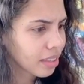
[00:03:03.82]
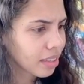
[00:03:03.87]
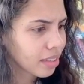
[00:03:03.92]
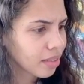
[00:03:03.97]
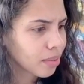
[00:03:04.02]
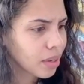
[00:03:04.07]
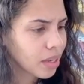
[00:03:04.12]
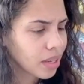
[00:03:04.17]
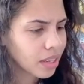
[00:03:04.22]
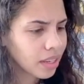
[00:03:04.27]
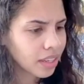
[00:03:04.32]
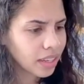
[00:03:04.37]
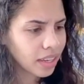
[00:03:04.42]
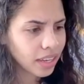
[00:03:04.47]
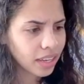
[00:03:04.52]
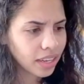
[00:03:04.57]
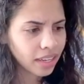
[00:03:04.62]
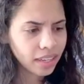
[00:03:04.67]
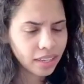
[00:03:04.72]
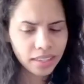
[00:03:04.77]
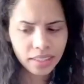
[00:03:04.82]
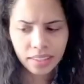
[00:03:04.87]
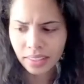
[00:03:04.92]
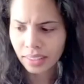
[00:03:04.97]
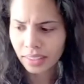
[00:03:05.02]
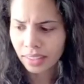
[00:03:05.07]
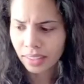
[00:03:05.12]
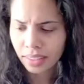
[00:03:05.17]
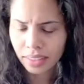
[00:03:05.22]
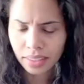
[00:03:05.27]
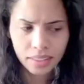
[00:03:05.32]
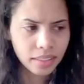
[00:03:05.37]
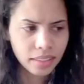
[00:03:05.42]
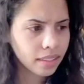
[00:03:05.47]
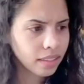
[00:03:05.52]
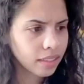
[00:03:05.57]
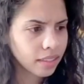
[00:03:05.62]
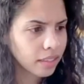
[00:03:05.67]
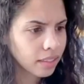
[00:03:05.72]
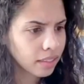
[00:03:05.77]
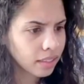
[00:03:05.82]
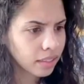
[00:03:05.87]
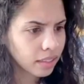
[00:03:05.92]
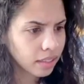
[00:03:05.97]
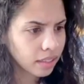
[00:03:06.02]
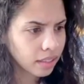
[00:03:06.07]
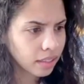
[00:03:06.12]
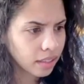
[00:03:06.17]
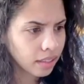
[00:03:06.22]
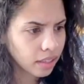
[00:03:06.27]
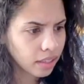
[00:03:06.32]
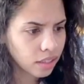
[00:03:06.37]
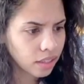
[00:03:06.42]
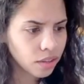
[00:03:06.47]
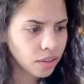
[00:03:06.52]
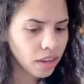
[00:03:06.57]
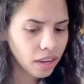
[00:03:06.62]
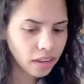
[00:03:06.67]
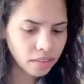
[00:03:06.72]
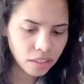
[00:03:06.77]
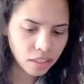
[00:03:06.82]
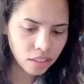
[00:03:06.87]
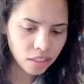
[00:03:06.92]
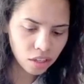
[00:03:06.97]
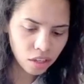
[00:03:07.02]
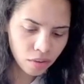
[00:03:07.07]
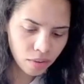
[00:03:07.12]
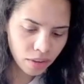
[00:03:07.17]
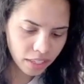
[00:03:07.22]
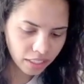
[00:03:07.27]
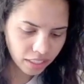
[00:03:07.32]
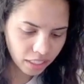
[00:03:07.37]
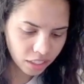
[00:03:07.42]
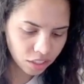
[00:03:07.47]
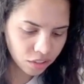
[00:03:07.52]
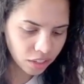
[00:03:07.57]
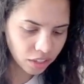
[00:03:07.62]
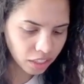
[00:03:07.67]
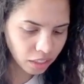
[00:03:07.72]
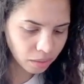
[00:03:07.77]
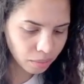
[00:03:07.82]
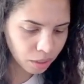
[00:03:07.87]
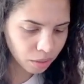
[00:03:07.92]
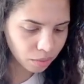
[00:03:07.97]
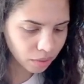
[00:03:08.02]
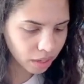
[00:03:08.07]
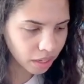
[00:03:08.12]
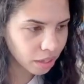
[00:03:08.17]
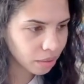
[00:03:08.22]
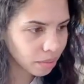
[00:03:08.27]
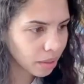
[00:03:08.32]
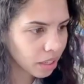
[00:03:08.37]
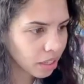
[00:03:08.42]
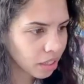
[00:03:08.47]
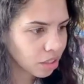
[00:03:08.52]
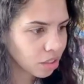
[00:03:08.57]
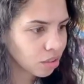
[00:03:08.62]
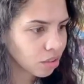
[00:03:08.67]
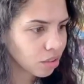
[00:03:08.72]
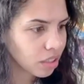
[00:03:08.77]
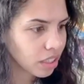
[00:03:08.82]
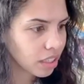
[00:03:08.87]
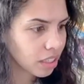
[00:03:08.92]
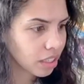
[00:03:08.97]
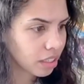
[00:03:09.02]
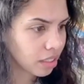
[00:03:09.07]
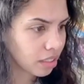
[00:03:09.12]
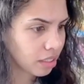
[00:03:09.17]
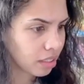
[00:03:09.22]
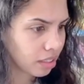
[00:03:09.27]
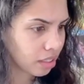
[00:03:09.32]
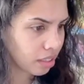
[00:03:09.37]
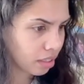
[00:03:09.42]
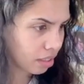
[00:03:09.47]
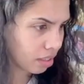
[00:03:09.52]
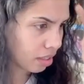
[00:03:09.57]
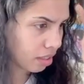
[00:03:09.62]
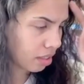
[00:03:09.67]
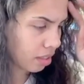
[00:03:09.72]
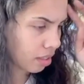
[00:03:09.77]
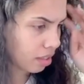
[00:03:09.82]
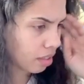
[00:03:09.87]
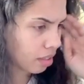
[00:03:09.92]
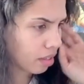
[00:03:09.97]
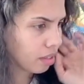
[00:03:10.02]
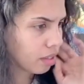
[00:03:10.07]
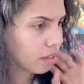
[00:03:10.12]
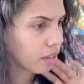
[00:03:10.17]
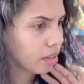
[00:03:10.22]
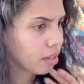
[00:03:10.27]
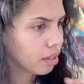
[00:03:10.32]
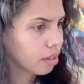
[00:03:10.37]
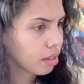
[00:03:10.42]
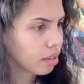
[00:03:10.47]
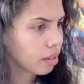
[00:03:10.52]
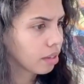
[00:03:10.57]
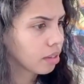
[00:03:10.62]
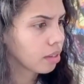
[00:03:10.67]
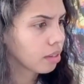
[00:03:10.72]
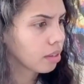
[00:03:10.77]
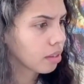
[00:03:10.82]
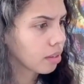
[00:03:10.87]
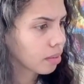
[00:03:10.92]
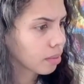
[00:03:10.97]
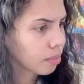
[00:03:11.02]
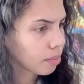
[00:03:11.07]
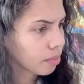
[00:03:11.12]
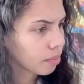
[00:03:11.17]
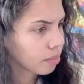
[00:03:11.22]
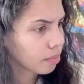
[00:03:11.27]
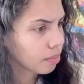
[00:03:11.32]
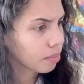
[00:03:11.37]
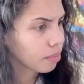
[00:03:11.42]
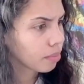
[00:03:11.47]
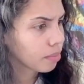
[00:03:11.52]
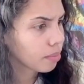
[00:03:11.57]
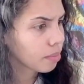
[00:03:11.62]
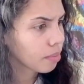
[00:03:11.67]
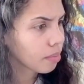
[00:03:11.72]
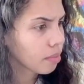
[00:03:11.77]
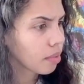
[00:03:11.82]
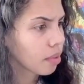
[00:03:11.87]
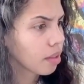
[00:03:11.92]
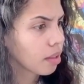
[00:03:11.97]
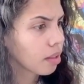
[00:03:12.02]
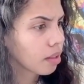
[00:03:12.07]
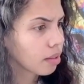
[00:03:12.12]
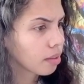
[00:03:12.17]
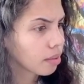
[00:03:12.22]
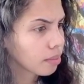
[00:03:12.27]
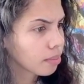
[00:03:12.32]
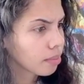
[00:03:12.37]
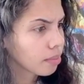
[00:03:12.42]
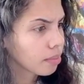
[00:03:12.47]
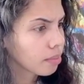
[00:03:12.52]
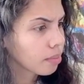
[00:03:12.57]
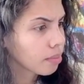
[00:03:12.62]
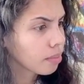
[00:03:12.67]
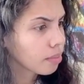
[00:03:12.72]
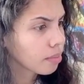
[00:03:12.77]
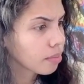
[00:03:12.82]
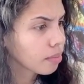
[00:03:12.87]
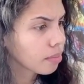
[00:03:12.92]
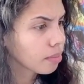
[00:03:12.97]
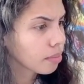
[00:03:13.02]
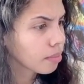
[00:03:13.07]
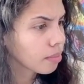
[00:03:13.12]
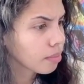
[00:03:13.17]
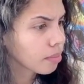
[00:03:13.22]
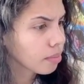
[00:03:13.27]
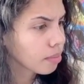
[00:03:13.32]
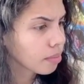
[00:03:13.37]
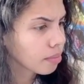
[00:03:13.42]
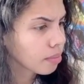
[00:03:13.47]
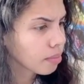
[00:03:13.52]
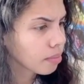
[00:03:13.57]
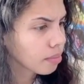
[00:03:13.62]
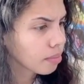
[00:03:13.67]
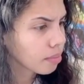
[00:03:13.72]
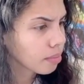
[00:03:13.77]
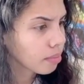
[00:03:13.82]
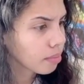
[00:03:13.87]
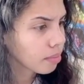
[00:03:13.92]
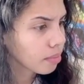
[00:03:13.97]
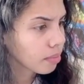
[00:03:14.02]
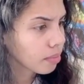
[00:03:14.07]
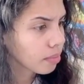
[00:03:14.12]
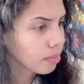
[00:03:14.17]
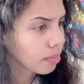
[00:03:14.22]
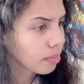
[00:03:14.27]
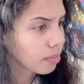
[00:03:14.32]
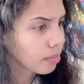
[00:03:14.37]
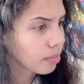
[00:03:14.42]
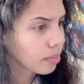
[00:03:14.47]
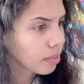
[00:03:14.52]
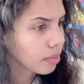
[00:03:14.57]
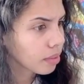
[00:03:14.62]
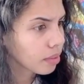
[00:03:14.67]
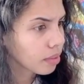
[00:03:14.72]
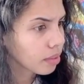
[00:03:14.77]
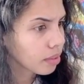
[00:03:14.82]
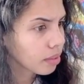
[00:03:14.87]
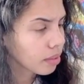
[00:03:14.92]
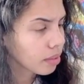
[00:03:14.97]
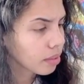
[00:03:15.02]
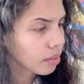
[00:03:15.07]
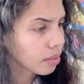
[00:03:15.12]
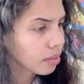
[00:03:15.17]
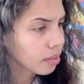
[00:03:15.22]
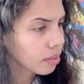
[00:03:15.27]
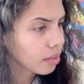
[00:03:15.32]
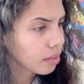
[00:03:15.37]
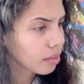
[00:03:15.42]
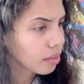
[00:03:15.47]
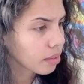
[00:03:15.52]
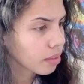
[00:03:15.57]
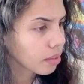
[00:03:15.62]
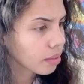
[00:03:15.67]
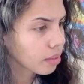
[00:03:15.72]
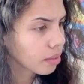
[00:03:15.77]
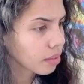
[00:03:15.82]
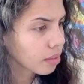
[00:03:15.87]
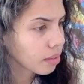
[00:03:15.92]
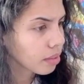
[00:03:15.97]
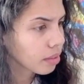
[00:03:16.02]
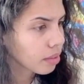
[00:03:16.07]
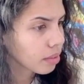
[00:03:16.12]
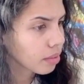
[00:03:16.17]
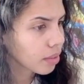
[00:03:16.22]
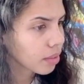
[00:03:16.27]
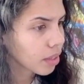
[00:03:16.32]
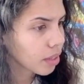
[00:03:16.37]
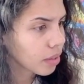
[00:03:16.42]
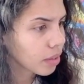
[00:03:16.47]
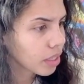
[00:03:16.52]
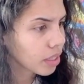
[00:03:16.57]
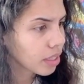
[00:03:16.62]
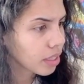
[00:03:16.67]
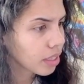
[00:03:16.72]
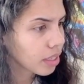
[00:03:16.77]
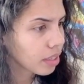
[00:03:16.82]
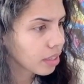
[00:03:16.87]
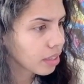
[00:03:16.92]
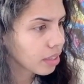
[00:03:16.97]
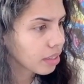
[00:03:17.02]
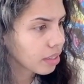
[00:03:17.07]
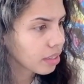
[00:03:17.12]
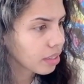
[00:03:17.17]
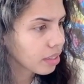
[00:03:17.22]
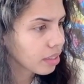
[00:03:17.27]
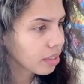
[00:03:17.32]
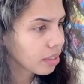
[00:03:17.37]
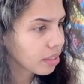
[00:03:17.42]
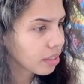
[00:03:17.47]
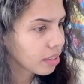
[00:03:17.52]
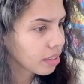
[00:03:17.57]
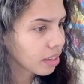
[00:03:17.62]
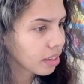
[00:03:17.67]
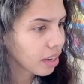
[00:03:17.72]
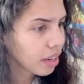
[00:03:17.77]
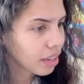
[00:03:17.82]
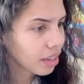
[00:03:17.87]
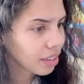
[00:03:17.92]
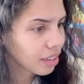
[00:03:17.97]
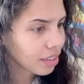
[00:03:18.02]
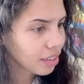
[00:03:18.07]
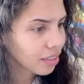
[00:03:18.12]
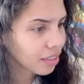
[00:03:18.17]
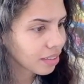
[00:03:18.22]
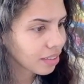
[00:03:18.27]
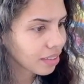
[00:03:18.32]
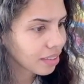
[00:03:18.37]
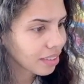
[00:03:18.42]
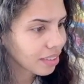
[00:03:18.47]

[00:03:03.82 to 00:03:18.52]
What, guys? You have to go. I said you have to be quiet while I do this. Where was I? Kaido.